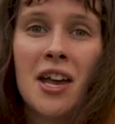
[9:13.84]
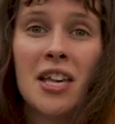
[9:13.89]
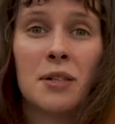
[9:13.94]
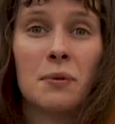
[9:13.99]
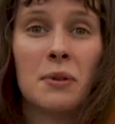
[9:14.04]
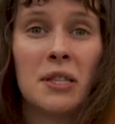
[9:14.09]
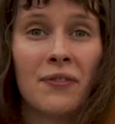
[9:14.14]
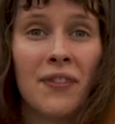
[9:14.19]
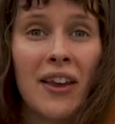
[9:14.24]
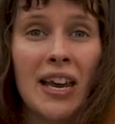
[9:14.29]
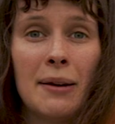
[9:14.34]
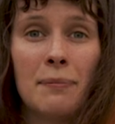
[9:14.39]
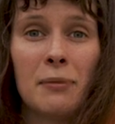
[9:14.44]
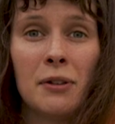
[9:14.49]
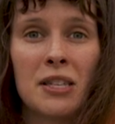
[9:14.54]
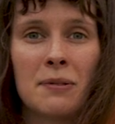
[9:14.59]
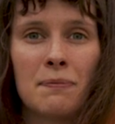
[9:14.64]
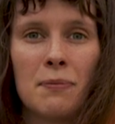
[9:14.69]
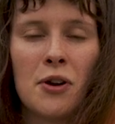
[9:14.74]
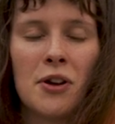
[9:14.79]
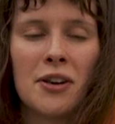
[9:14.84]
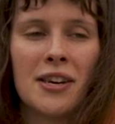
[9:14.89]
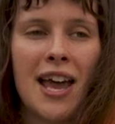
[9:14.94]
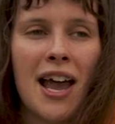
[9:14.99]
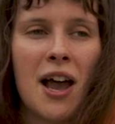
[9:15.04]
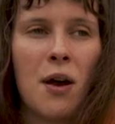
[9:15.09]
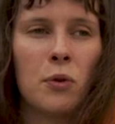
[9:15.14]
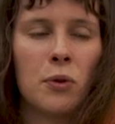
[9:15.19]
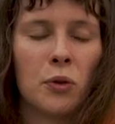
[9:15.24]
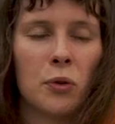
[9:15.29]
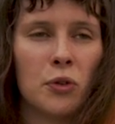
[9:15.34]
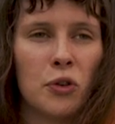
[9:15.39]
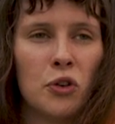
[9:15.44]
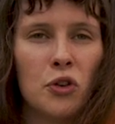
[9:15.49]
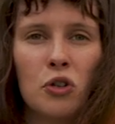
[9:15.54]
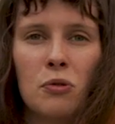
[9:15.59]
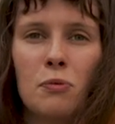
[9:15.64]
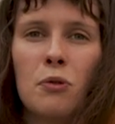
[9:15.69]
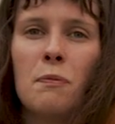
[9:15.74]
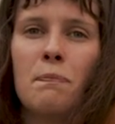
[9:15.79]
So it's available to book now on all the
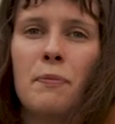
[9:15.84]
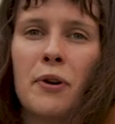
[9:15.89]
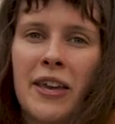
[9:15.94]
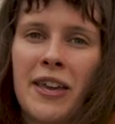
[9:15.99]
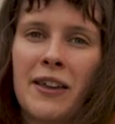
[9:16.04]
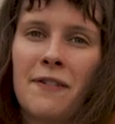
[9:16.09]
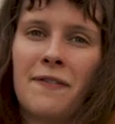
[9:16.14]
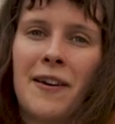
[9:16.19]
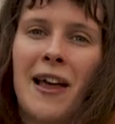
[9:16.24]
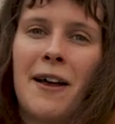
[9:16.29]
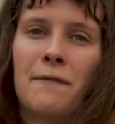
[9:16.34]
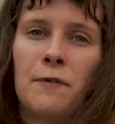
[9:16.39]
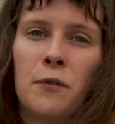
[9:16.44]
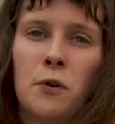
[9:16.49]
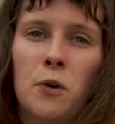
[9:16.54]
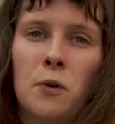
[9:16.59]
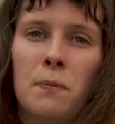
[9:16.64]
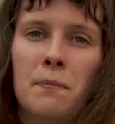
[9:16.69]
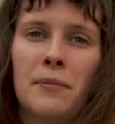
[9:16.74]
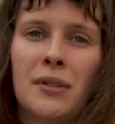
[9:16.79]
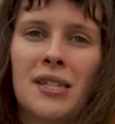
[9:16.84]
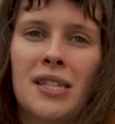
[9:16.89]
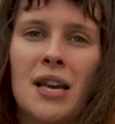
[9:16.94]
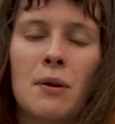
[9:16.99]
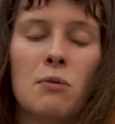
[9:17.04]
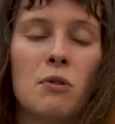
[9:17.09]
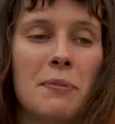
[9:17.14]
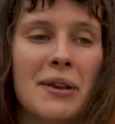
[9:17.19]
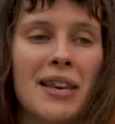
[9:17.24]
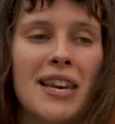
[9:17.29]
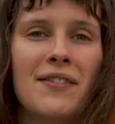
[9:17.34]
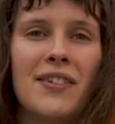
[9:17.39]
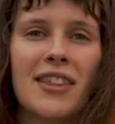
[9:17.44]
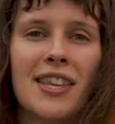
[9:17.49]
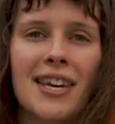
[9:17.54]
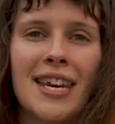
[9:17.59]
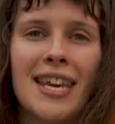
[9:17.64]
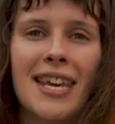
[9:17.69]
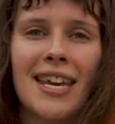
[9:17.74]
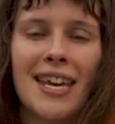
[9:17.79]
normal booking platforms. We'll be leaving
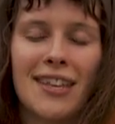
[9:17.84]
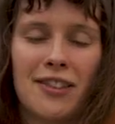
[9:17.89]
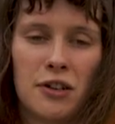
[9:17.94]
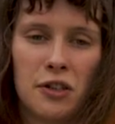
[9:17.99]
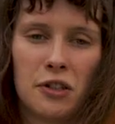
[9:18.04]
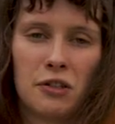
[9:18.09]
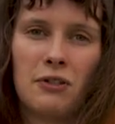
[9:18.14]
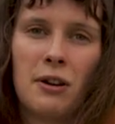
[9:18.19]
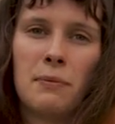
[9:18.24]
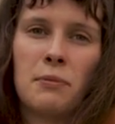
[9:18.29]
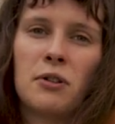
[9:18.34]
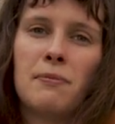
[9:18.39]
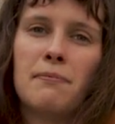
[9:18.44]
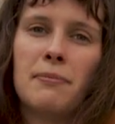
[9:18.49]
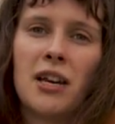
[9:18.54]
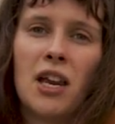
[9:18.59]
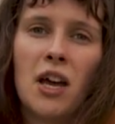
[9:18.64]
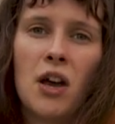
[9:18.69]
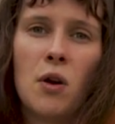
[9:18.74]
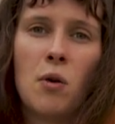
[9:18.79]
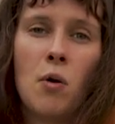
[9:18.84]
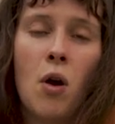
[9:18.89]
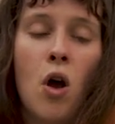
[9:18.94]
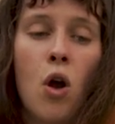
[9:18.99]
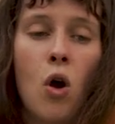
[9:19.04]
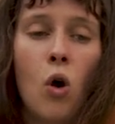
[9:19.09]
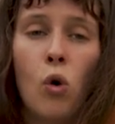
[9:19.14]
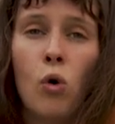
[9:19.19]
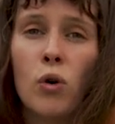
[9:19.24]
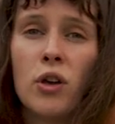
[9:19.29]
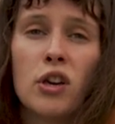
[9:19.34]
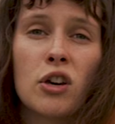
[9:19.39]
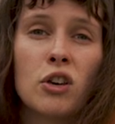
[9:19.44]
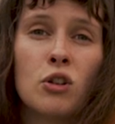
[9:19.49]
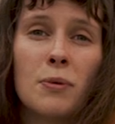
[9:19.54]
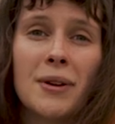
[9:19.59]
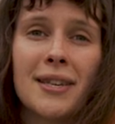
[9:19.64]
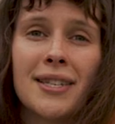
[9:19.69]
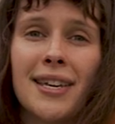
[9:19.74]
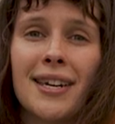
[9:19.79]
the link in the description below, or you can
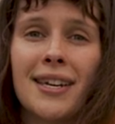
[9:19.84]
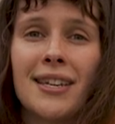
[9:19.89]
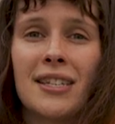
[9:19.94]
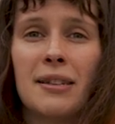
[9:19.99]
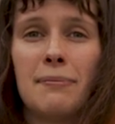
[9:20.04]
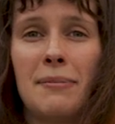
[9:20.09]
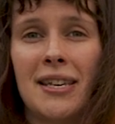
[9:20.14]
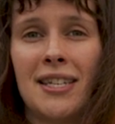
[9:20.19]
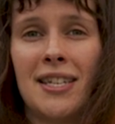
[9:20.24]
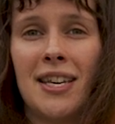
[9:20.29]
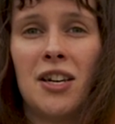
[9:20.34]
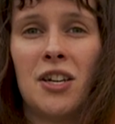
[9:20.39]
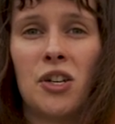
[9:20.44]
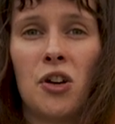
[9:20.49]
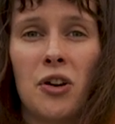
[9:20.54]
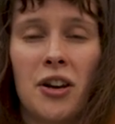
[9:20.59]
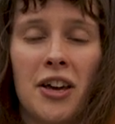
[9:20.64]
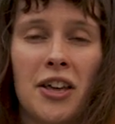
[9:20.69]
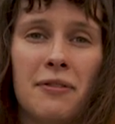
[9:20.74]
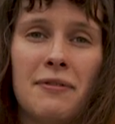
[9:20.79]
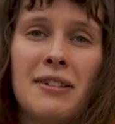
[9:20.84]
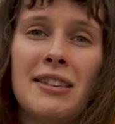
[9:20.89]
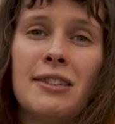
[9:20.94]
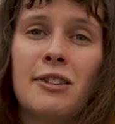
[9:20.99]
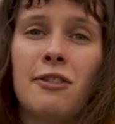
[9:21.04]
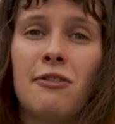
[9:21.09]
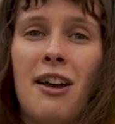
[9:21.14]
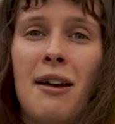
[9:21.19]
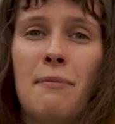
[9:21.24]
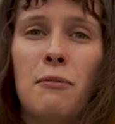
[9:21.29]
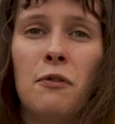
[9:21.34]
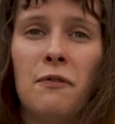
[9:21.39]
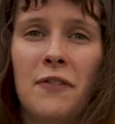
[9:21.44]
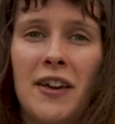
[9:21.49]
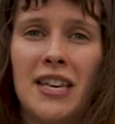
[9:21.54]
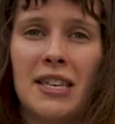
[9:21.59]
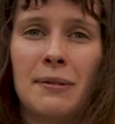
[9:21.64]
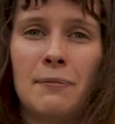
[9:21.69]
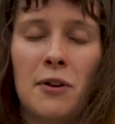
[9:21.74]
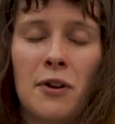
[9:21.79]
always send us a message on either Instagram or
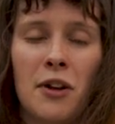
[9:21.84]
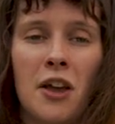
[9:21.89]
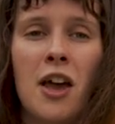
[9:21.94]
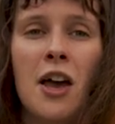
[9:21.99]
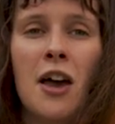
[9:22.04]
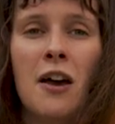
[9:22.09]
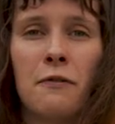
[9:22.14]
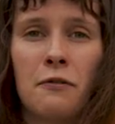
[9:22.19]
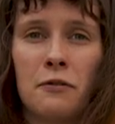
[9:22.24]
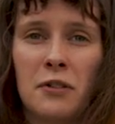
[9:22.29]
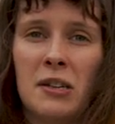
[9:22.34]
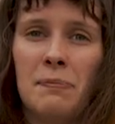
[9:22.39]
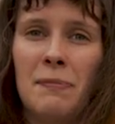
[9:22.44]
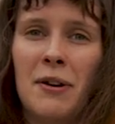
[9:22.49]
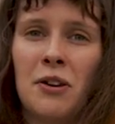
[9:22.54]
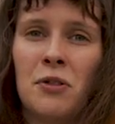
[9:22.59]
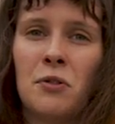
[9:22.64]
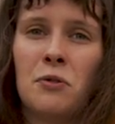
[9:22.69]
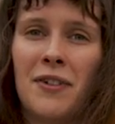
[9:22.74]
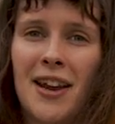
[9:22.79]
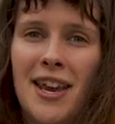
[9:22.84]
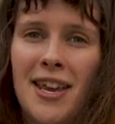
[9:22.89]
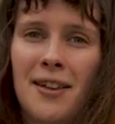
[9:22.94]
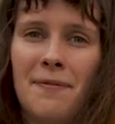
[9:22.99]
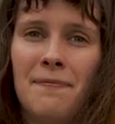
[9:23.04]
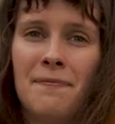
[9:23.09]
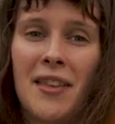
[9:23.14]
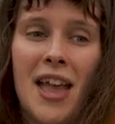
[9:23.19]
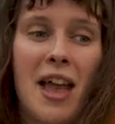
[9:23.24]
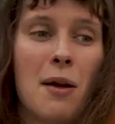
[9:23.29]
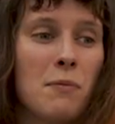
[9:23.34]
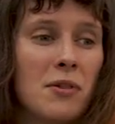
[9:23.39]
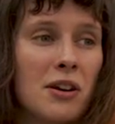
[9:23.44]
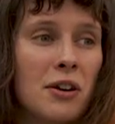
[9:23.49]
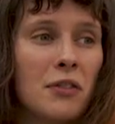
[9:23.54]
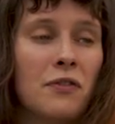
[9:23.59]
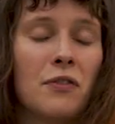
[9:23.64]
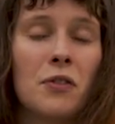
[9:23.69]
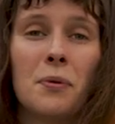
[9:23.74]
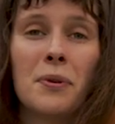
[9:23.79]
Facebook for a special rate. And we
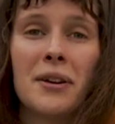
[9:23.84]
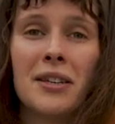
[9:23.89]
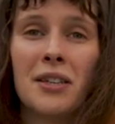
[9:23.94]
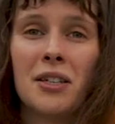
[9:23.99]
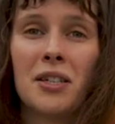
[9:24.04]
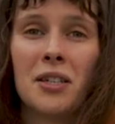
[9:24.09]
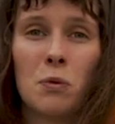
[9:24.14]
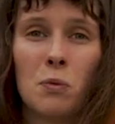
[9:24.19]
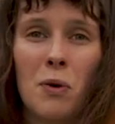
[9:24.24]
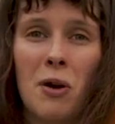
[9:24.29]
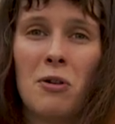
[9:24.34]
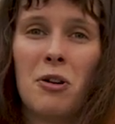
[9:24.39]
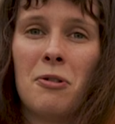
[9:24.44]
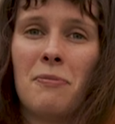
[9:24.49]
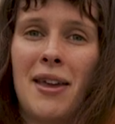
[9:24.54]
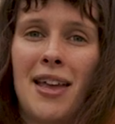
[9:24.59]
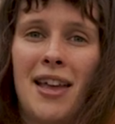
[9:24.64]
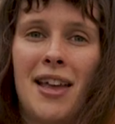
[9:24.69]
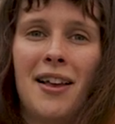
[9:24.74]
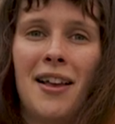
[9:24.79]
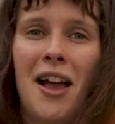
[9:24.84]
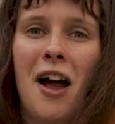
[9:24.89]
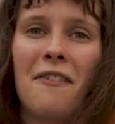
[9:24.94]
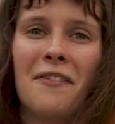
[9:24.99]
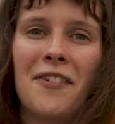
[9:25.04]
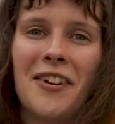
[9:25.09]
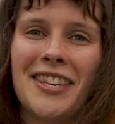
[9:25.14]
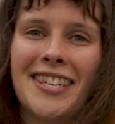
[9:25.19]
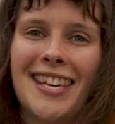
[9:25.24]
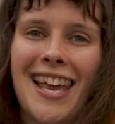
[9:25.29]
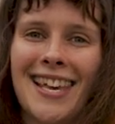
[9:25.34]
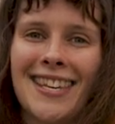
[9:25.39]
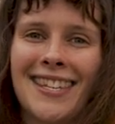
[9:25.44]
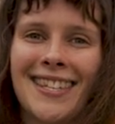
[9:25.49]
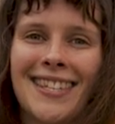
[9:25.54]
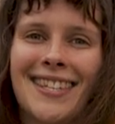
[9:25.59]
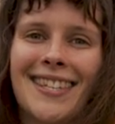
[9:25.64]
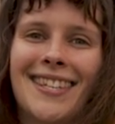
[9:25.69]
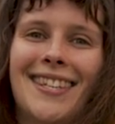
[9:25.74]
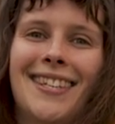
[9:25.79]
look forward to welcoming our first
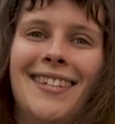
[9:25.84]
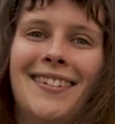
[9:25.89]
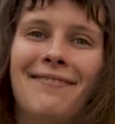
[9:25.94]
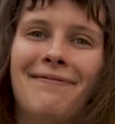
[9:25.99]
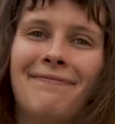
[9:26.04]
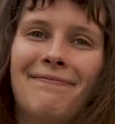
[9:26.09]
guests.